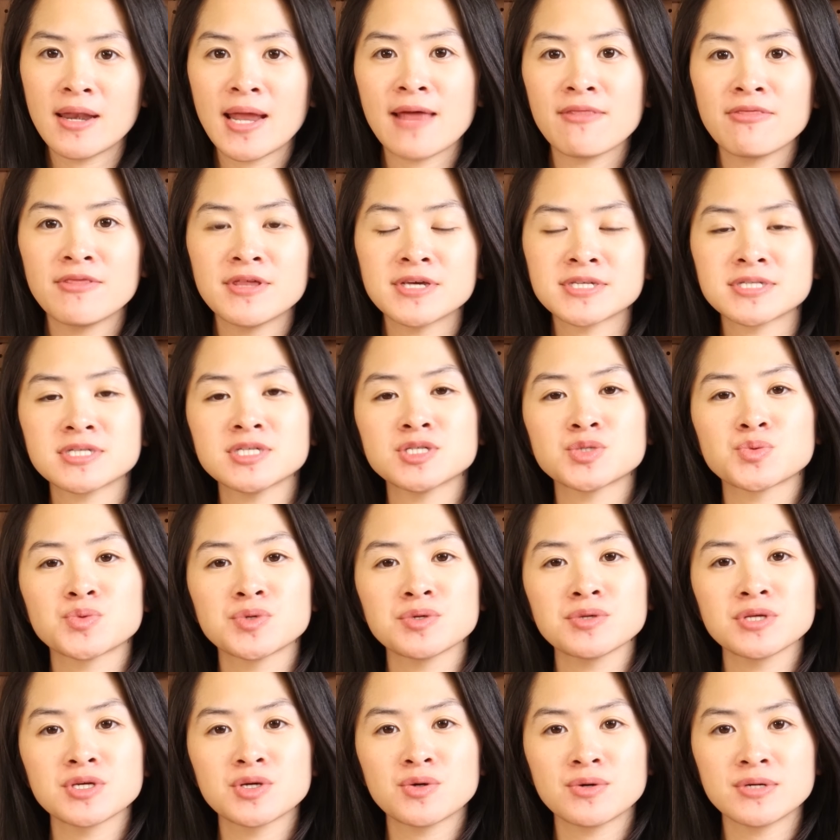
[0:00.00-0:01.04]
and this is
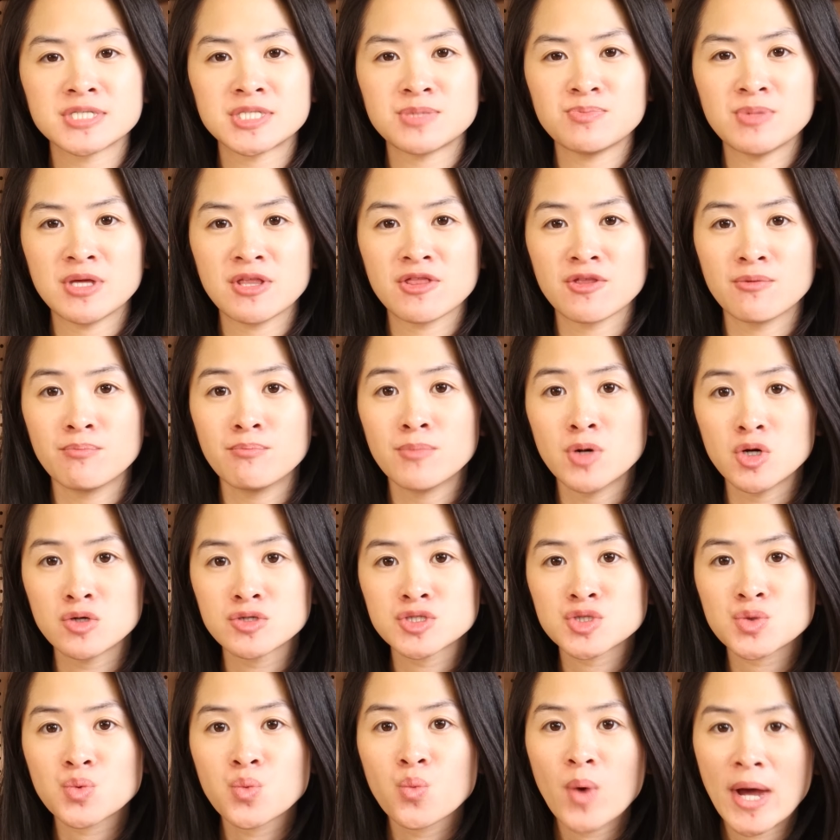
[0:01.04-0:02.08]
really going to be the
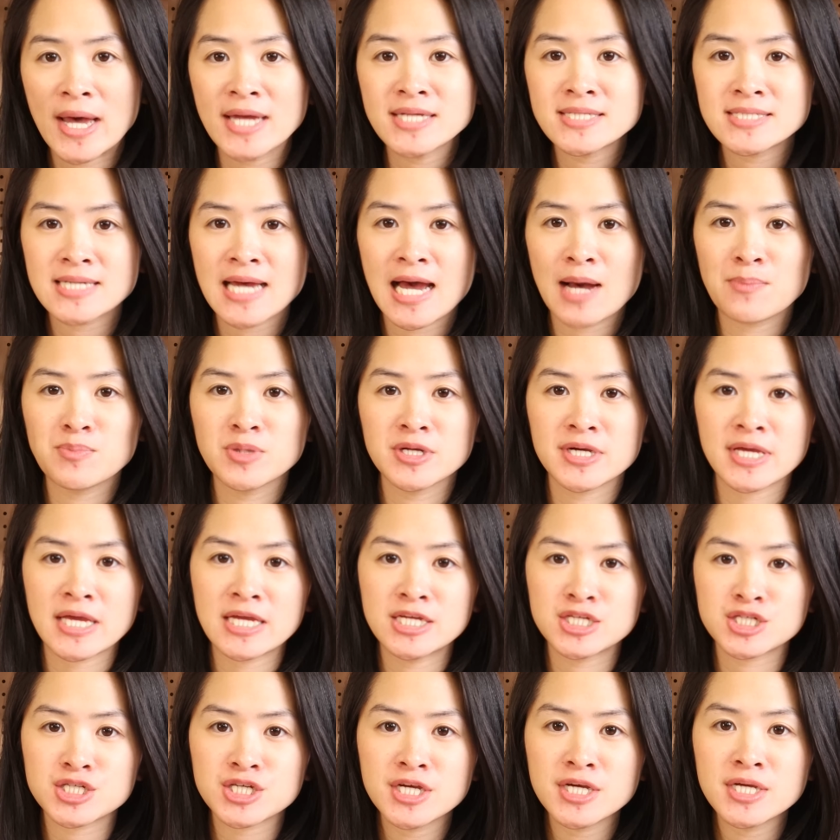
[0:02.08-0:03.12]
most wet
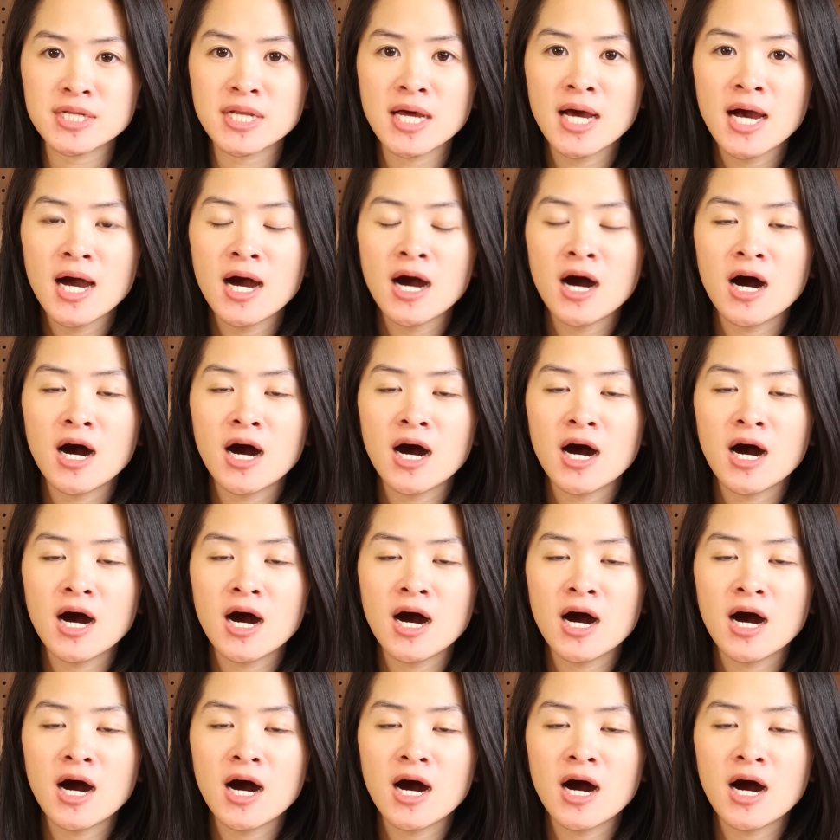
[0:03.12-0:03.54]
application